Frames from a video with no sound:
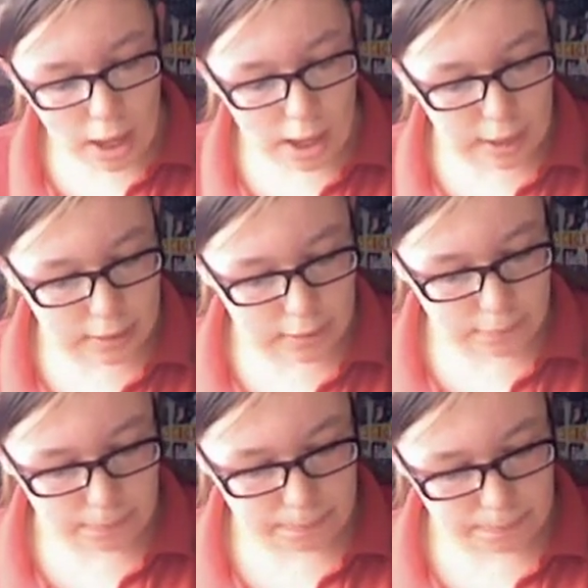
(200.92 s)

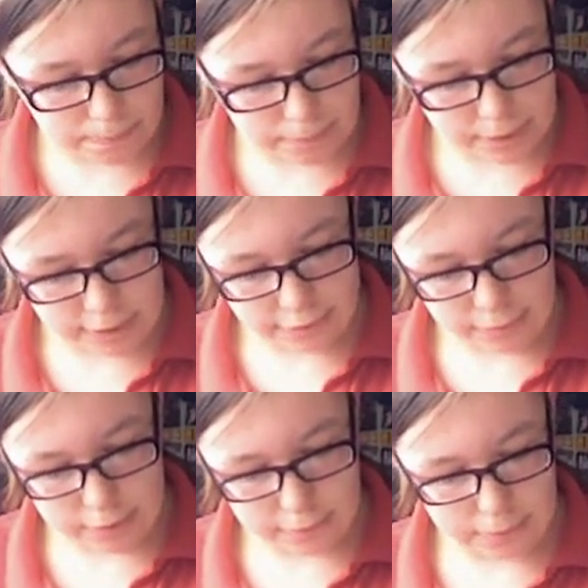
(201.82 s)
and believe
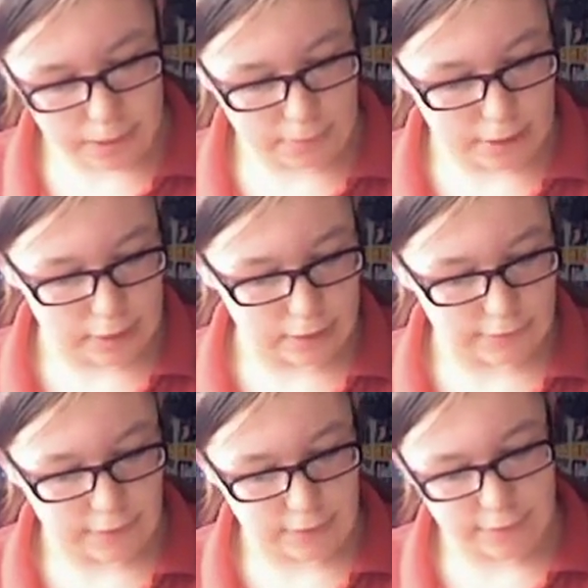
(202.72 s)
me to be, my dear
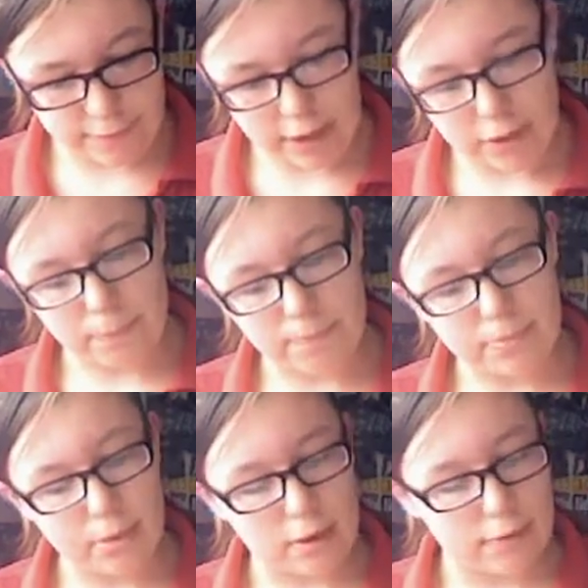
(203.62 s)
fellow,
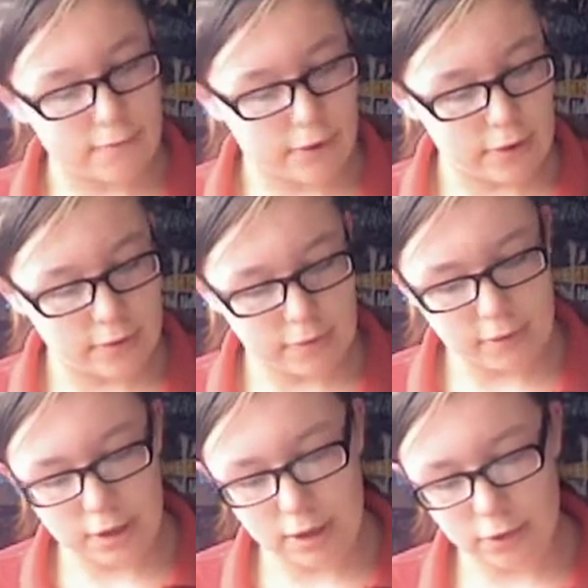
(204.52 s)
very
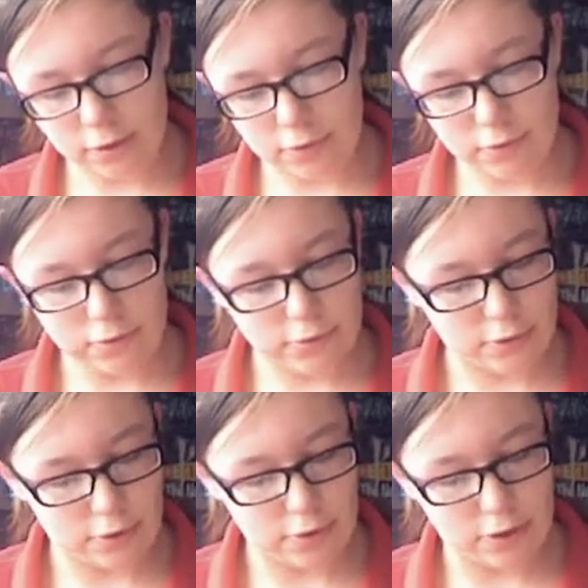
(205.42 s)
sincerely yours,
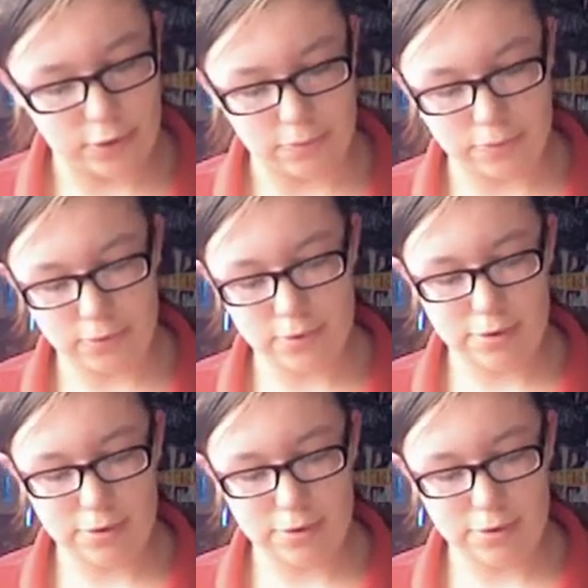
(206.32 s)
Sherlock Holmes."